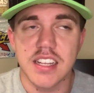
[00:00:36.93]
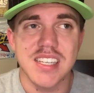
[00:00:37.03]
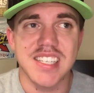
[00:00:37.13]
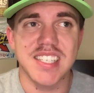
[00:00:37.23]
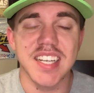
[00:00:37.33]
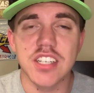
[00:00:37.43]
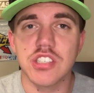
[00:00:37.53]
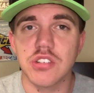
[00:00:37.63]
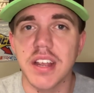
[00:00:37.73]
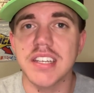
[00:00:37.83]
Six
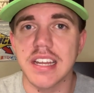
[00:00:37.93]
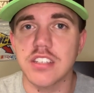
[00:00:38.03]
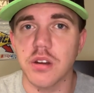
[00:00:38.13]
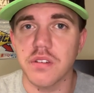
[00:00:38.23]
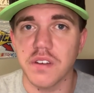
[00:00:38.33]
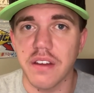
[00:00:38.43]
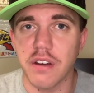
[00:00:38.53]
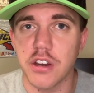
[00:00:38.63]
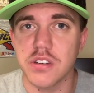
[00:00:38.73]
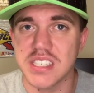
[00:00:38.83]
straight Daytona
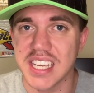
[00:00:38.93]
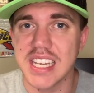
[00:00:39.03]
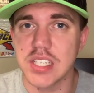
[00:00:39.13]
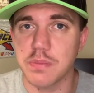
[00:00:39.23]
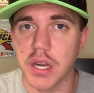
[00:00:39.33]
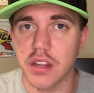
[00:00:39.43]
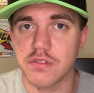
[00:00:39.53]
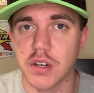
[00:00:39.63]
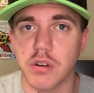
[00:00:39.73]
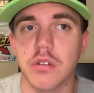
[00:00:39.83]
500s that he has been on the
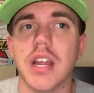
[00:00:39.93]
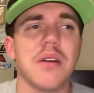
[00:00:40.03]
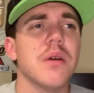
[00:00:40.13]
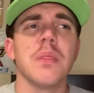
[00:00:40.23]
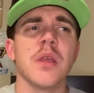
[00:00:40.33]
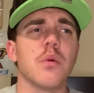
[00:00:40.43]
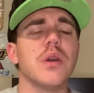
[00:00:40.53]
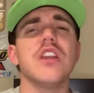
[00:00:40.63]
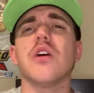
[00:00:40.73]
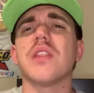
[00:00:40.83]
front row. Now,
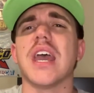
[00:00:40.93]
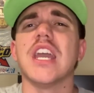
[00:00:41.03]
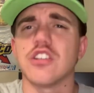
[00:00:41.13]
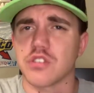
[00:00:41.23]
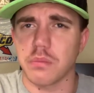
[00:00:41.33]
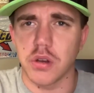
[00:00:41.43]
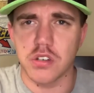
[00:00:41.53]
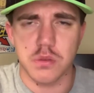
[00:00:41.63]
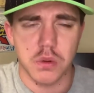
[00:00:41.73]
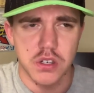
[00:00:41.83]
we know that Hendrick
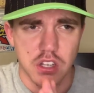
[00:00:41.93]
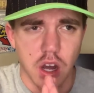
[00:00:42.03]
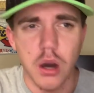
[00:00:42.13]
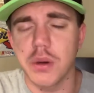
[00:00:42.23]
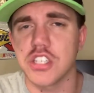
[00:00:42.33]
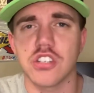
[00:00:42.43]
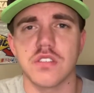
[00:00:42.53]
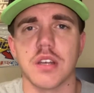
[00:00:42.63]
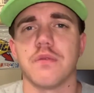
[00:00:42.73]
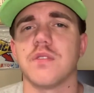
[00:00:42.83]
Motorsports always
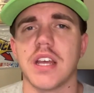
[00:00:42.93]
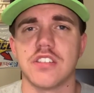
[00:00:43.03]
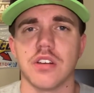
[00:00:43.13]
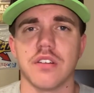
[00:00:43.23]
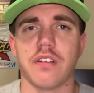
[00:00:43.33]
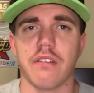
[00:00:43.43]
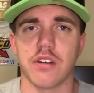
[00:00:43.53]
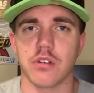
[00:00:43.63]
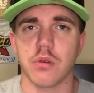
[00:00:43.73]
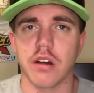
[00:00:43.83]
shows up for Daytona
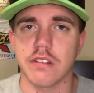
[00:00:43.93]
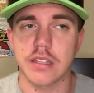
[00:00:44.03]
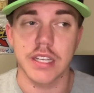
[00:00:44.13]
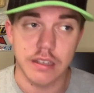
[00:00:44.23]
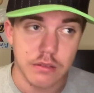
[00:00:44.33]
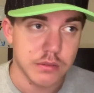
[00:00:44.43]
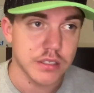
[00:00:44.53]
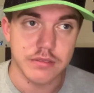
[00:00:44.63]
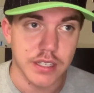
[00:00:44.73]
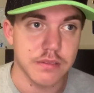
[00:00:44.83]
500 qualifying. They haven't won
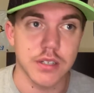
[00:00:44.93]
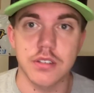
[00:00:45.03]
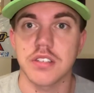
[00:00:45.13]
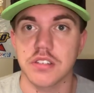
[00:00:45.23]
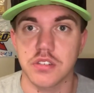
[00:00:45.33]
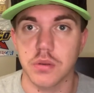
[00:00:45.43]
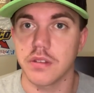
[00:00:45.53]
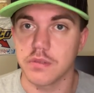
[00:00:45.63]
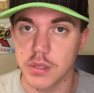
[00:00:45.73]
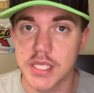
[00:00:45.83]
a 500 since
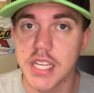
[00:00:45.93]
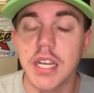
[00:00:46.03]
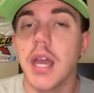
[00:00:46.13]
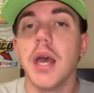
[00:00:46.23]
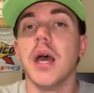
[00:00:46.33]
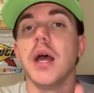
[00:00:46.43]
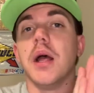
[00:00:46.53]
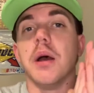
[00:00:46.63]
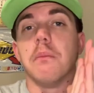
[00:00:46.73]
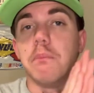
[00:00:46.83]
2014,
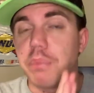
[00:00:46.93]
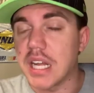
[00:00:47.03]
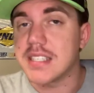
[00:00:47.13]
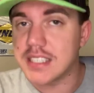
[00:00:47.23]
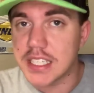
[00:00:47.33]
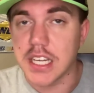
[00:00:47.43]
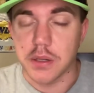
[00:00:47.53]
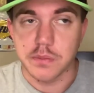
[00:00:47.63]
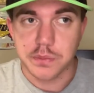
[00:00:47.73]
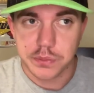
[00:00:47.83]
but
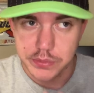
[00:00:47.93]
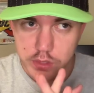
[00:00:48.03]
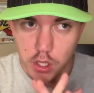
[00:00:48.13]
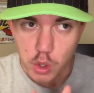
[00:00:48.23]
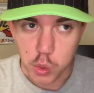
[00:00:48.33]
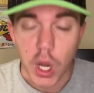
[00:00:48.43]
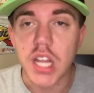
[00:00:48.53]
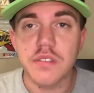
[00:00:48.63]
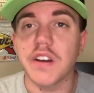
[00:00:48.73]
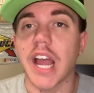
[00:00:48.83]
still,
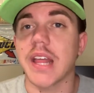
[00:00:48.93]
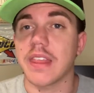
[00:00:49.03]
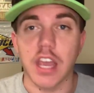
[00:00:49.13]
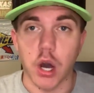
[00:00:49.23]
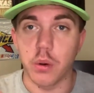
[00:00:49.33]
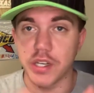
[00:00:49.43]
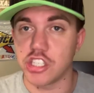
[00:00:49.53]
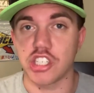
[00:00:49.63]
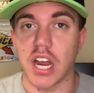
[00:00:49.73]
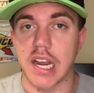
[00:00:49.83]
qualifying, they always
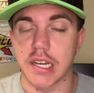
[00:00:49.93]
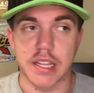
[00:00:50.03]
shine.